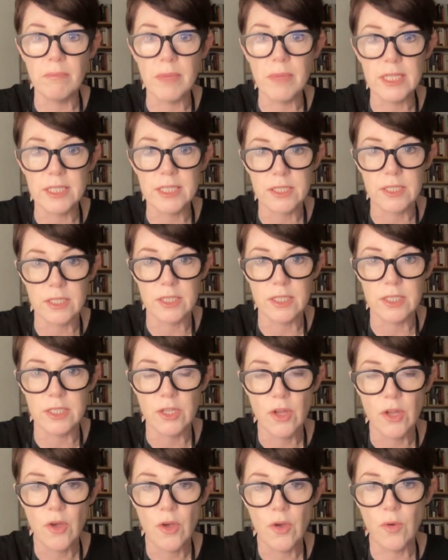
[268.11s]

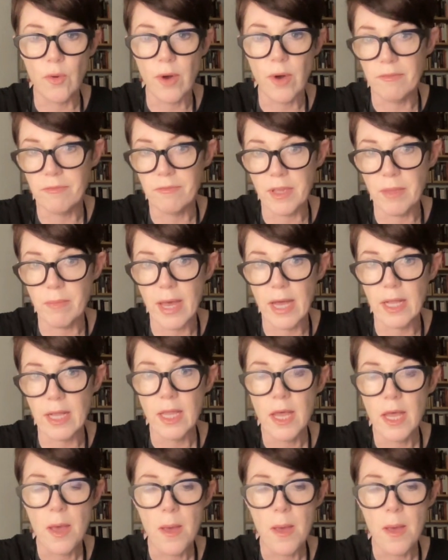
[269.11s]
ministers who are female,